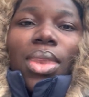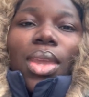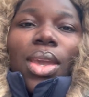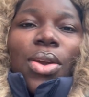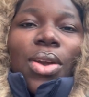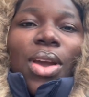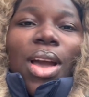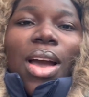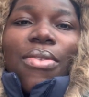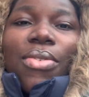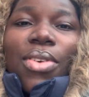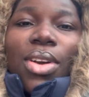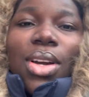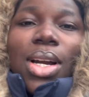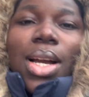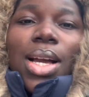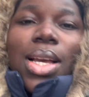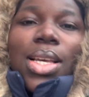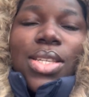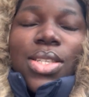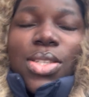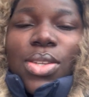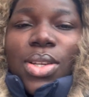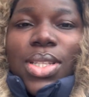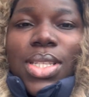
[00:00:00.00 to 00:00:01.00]
you have your
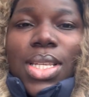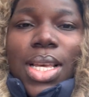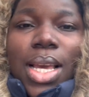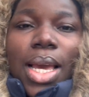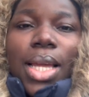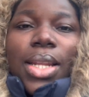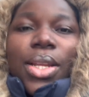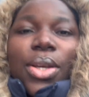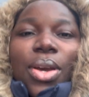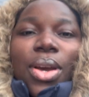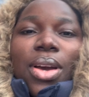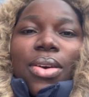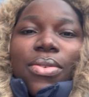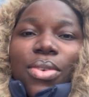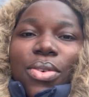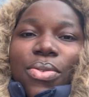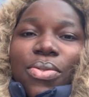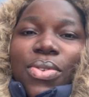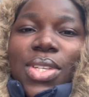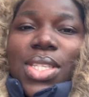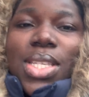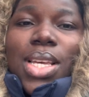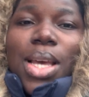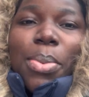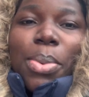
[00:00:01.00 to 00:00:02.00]
CAS sorted, you have a
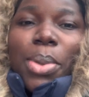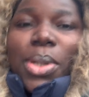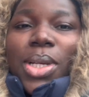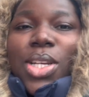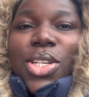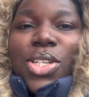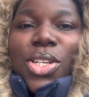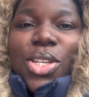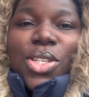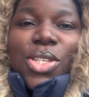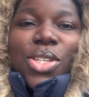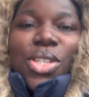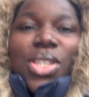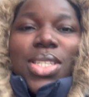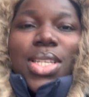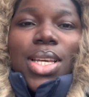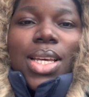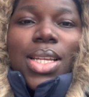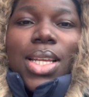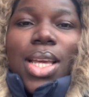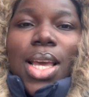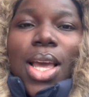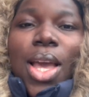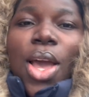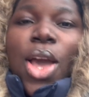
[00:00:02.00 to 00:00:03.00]
visa application
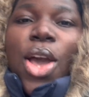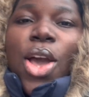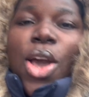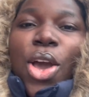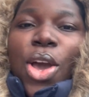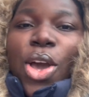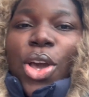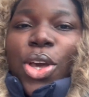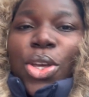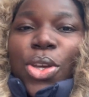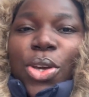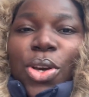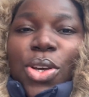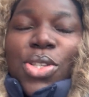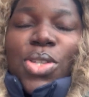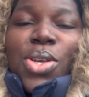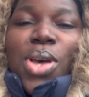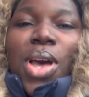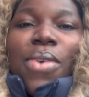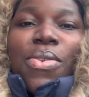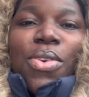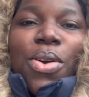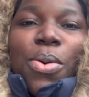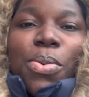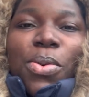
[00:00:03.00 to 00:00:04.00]
sorted, you also
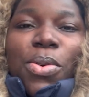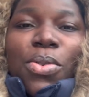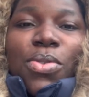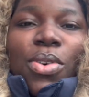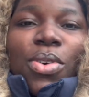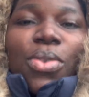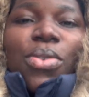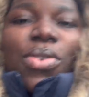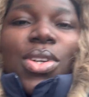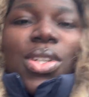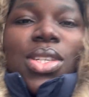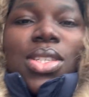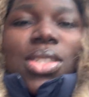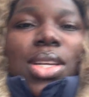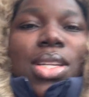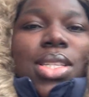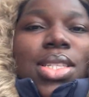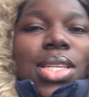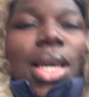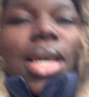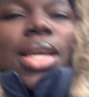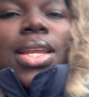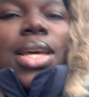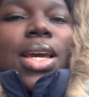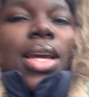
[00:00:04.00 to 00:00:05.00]
have your proof of funds
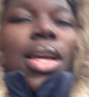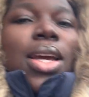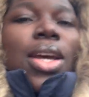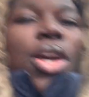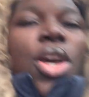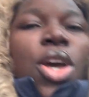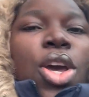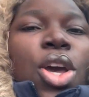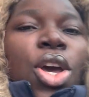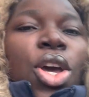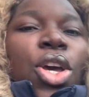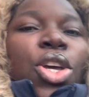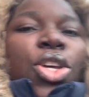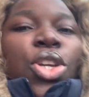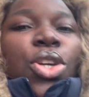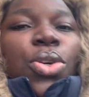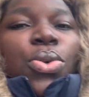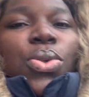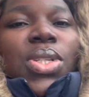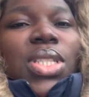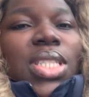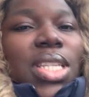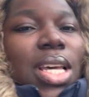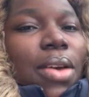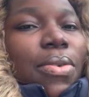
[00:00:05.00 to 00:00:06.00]
sorted. You
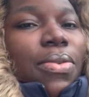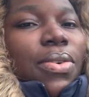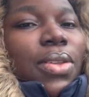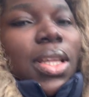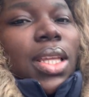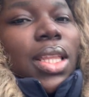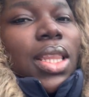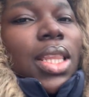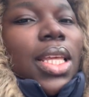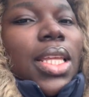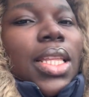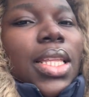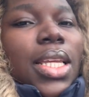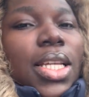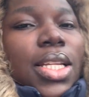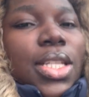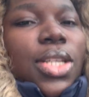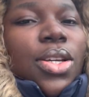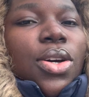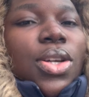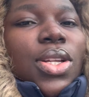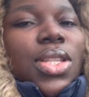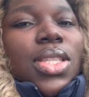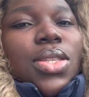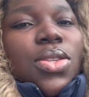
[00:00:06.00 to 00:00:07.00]
will definitely need
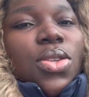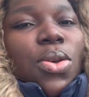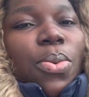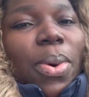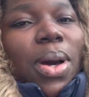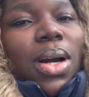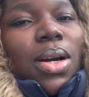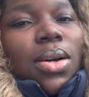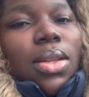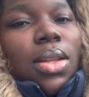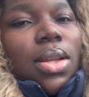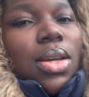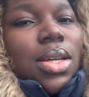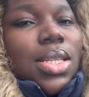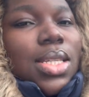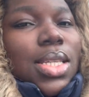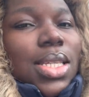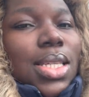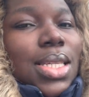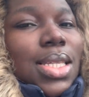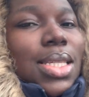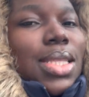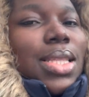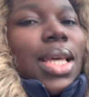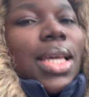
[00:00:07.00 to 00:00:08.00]
your
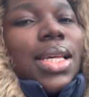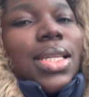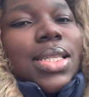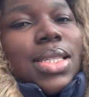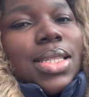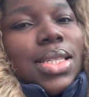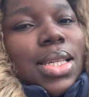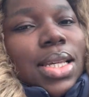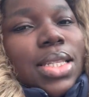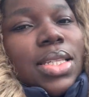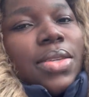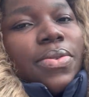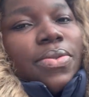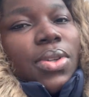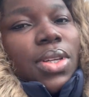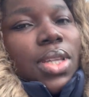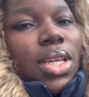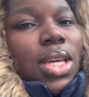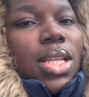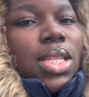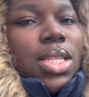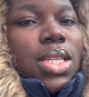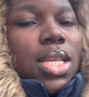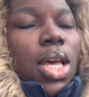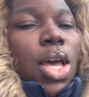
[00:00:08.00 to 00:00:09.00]
tuberculosis test
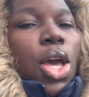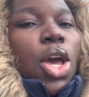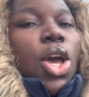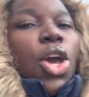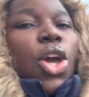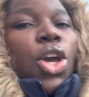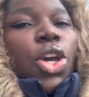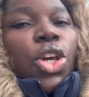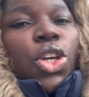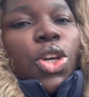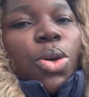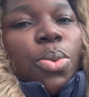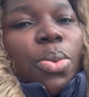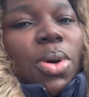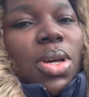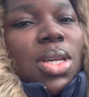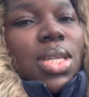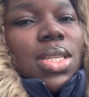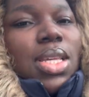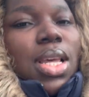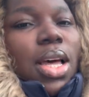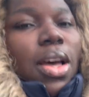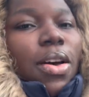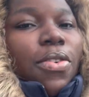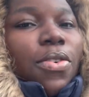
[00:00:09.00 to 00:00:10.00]
certificate. You
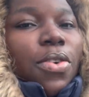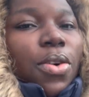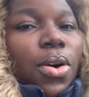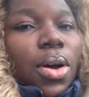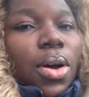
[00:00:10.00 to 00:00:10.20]
must have